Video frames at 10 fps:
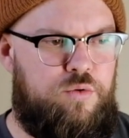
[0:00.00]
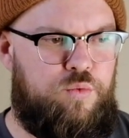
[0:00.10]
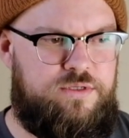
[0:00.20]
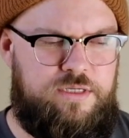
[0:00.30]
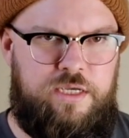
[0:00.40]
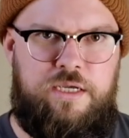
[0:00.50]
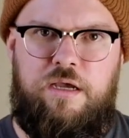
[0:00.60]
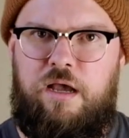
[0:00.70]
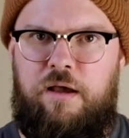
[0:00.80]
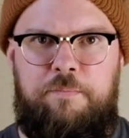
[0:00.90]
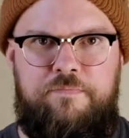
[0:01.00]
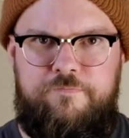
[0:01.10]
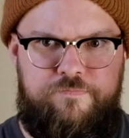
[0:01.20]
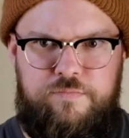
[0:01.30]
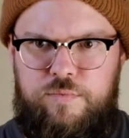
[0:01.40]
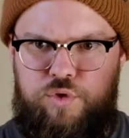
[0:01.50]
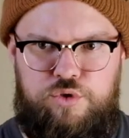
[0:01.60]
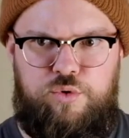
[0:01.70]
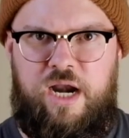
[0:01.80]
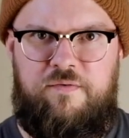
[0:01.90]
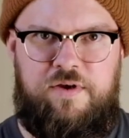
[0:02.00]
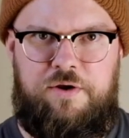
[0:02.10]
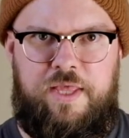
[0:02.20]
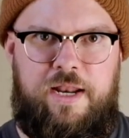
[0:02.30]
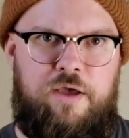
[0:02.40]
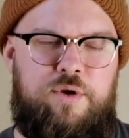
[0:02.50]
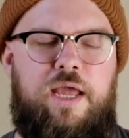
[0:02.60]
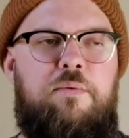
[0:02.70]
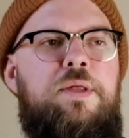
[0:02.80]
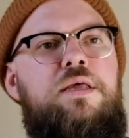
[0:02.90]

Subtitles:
We'll see. Trying to figure that out now.